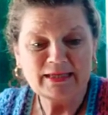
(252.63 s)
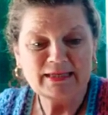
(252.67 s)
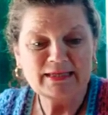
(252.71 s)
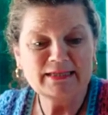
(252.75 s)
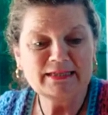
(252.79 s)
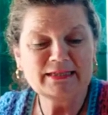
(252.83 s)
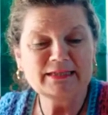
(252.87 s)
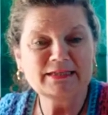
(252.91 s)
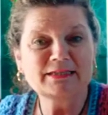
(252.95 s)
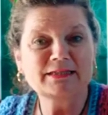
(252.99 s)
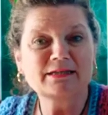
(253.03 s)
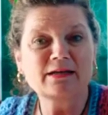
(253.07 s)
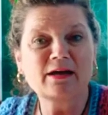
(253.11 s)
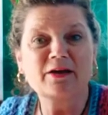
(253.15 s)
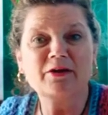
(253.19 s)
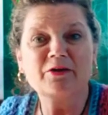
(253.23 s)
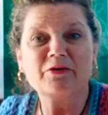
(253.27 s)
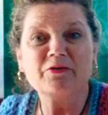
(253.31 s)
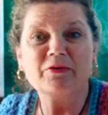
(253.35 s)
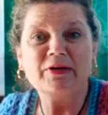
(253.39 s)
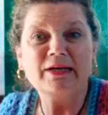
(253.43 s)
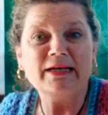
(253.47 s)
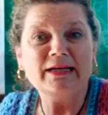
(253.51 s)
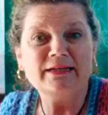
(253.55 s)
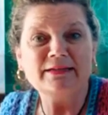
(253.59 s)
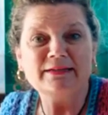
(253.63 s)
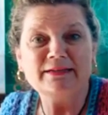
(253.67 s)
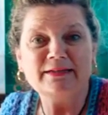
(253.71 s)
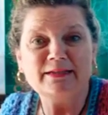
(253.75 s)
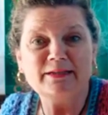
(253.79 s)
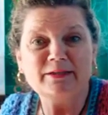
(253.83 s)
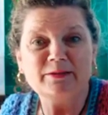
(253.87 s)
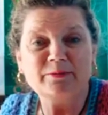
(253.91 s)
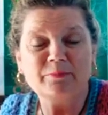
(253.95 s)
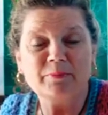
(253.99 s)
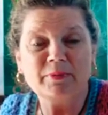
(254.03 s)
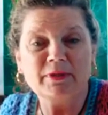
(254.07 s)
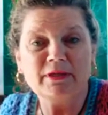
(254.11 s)
is
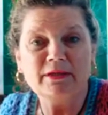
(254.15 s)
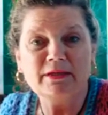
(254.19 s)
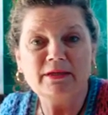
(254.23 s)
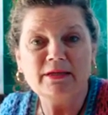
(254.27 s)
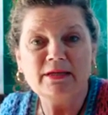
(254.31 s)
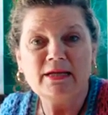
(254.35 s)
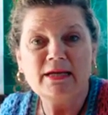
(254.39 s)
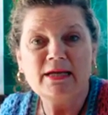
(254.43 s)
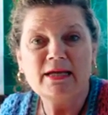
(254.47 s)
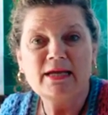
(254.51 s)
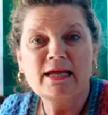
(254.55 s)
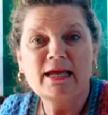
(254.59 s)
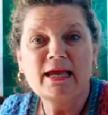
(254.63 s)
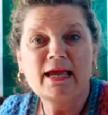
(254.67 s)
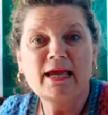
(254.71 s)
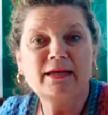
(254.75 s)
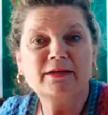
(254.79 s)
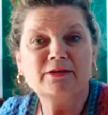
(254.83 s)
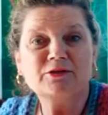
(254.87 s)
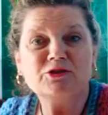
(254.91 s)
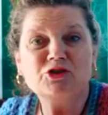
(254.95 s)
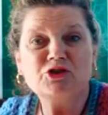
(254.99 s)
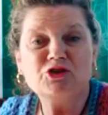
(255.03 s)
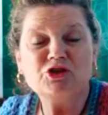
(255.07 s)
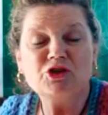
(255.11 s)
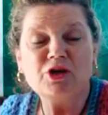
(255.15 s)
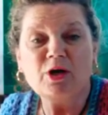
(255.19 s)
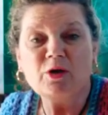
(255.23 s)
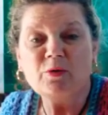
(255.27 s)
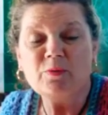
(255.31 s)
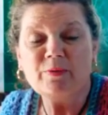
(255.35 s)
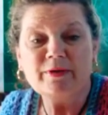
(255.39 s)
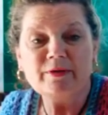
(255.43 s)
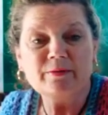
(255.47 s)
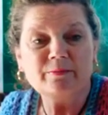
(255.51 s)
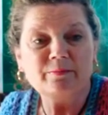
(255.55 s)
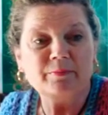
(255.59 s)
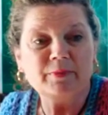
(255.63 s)
directing me and
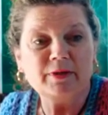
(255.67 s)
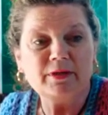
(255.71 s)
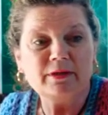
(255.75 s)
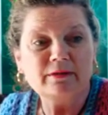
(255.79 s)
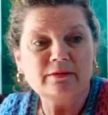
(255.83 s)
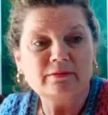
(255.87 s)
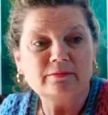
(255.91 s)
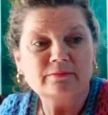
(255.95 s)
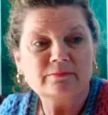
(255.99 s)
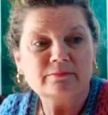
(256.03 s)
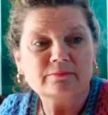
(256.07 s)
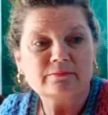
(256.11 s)
showing me